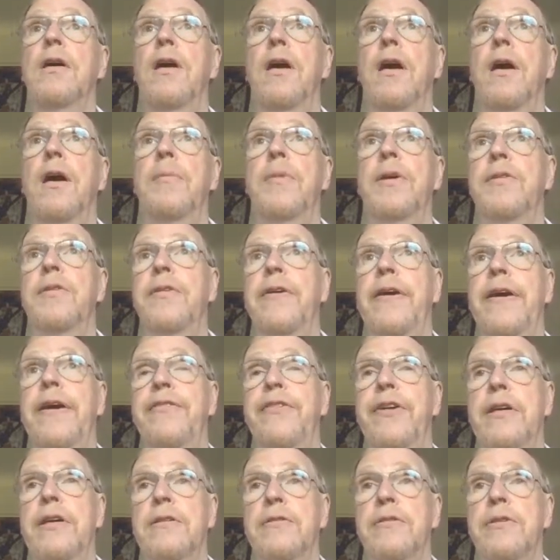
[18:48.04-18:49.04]
If
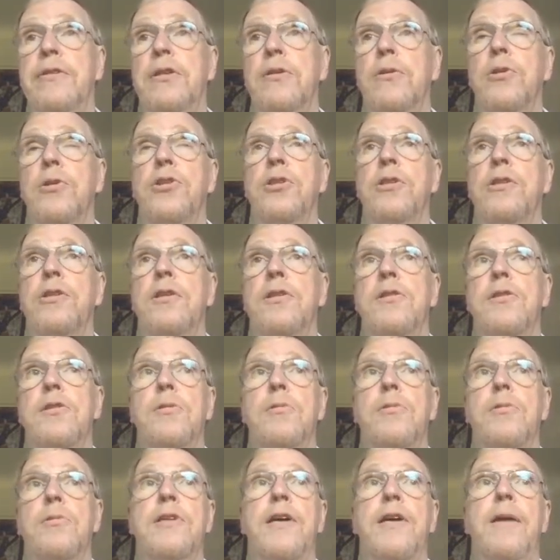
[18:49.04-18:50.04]
the equity cushion is
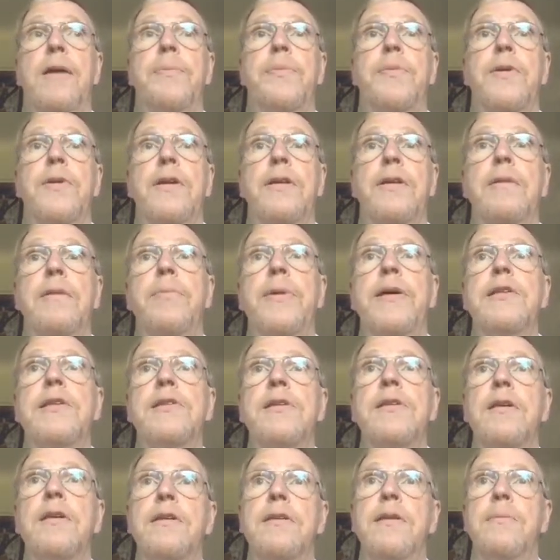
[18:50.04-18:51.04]
used up, then
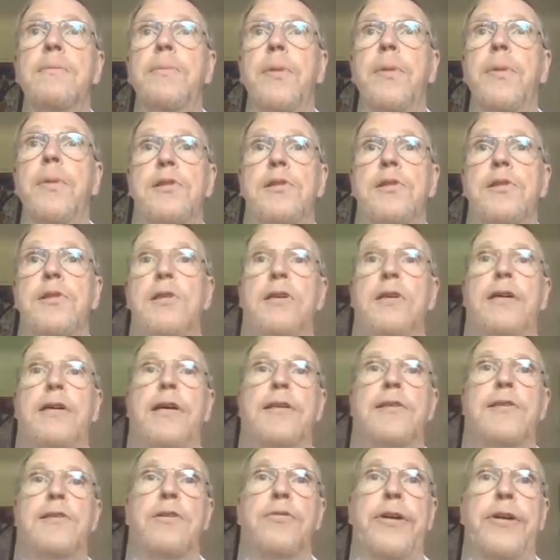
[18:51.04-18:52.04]
basically the depositor
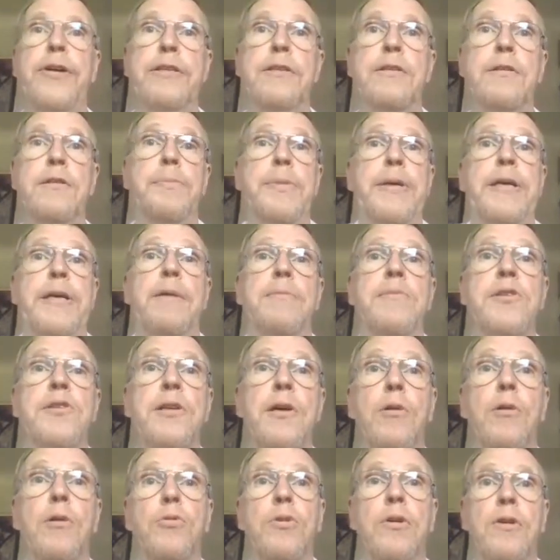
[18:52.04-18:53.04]
gets the credit. It becomes
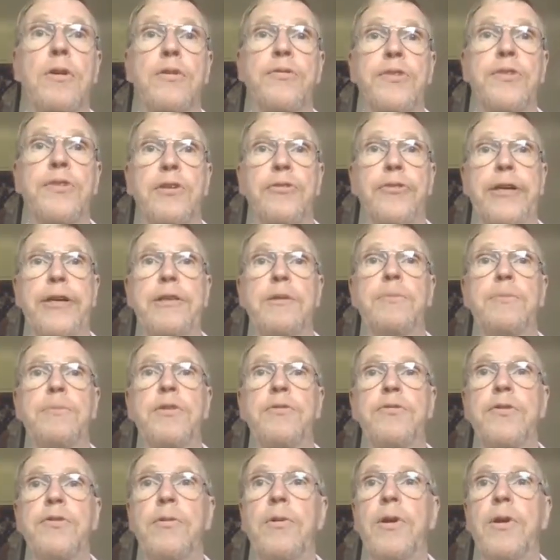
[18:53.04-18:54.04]
the owner of the credit
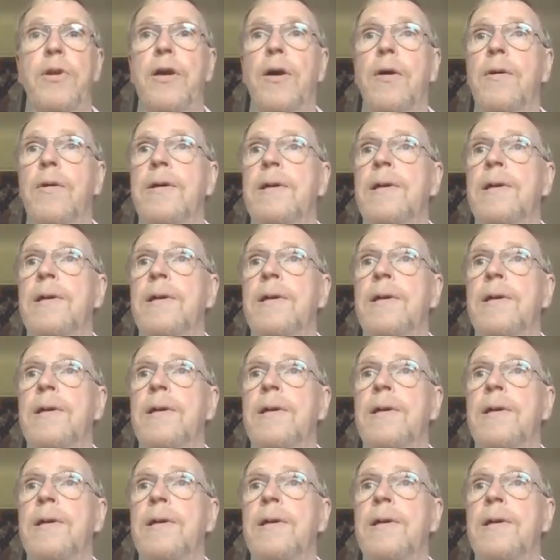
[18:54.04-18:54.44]
portfolio.